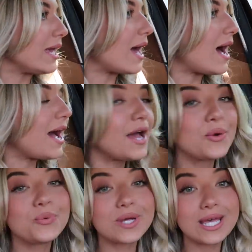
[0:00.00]
Like, I
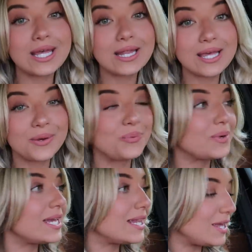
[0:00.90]
really,
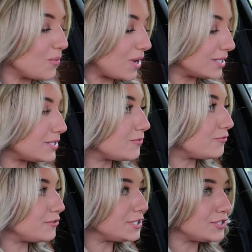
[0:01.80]
really want some
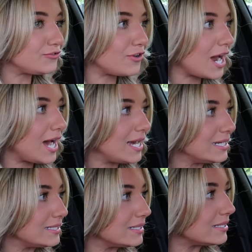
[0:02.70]
French
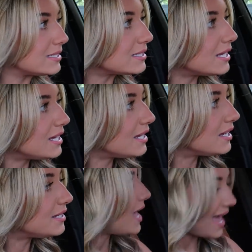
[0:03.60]
fries.
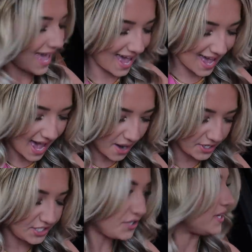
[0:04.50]
Hey, how are
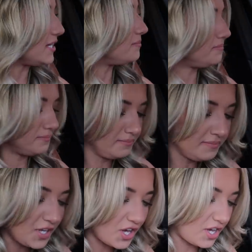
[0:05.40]
you doing?
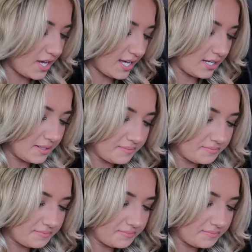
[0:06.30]
Good.